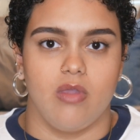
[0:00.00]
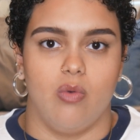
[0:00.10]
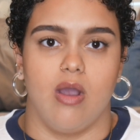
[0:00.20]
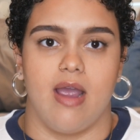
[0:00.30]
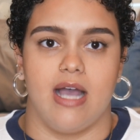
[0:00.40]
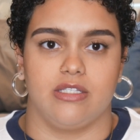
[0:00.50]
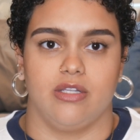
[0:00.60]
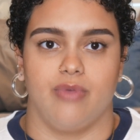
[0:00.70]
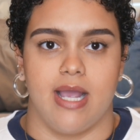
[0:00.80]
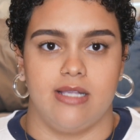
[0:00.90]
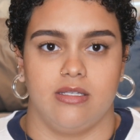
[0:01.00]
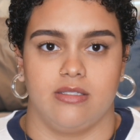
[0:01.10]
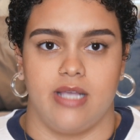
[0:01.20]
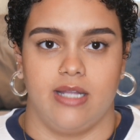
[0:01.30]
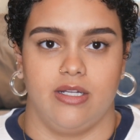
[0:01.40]
whereas the rice and
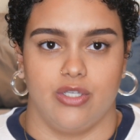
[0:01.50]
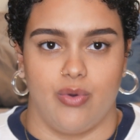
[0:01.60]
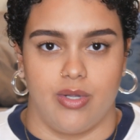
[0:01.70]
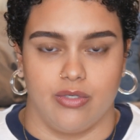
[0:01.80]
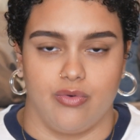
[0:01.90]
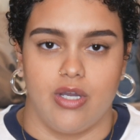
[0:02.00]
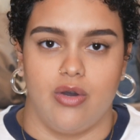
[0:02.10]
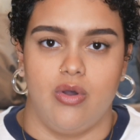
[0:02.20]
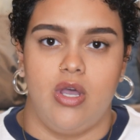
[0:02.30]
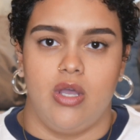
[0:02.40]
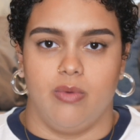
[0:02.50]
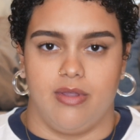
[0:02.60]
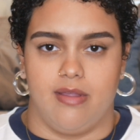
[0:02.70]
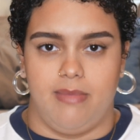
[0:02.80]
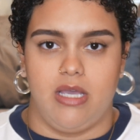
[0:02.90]
salad doesn't go in the grill where
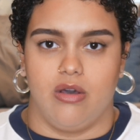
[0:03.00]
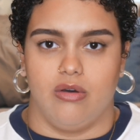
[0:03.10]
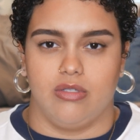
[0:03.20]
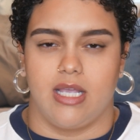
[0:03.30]
the meat goes,